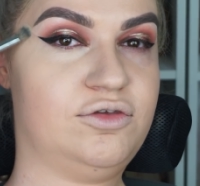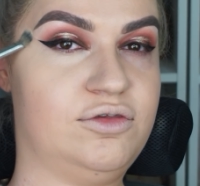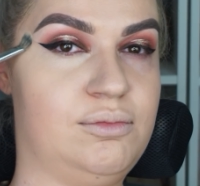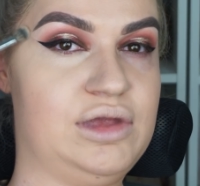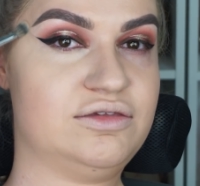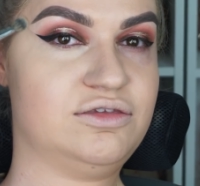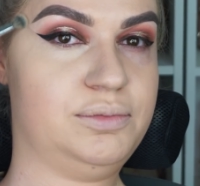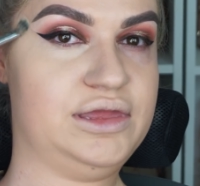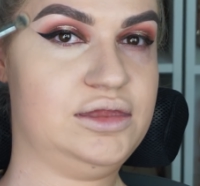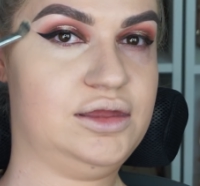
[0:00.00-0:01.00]
a master
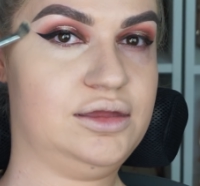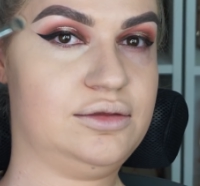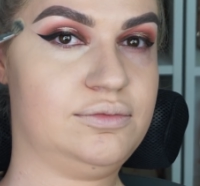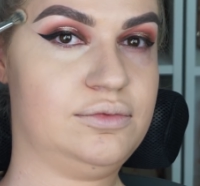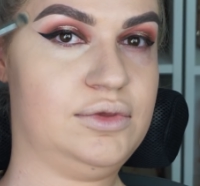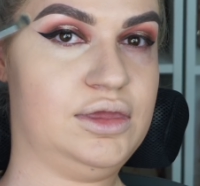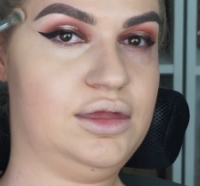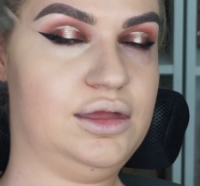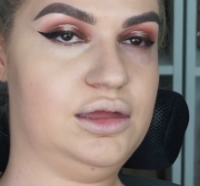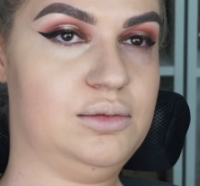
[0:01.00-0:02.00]
blender.
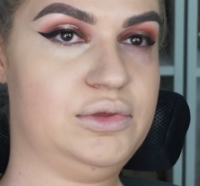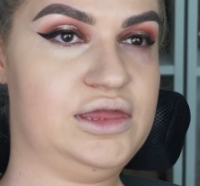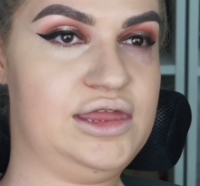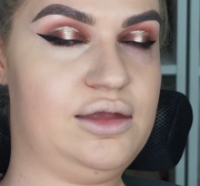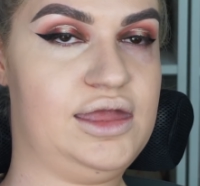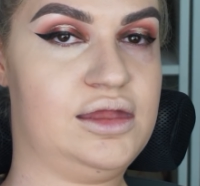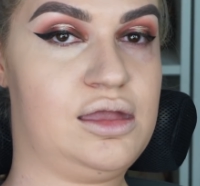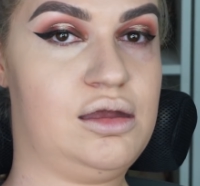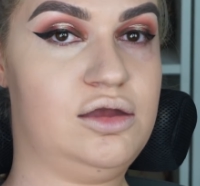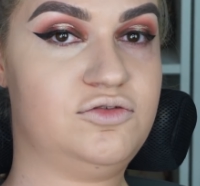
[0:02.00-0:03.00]
Blend out any
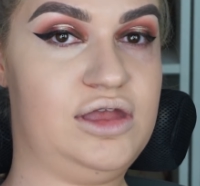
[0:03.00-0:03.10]
harsh